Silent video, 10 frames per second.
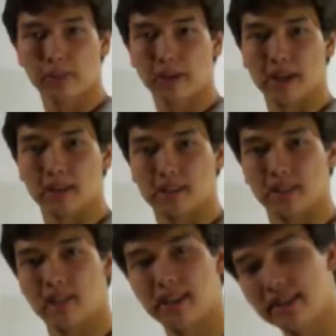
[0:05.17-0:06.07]
biology.
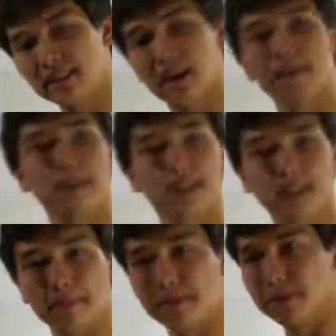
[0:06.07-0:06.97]
Today's topic, the
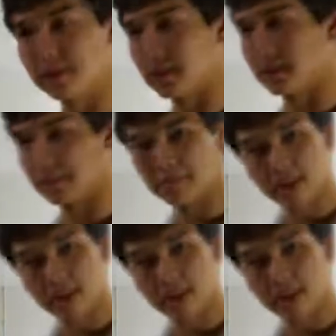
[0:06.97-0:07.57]
immune system.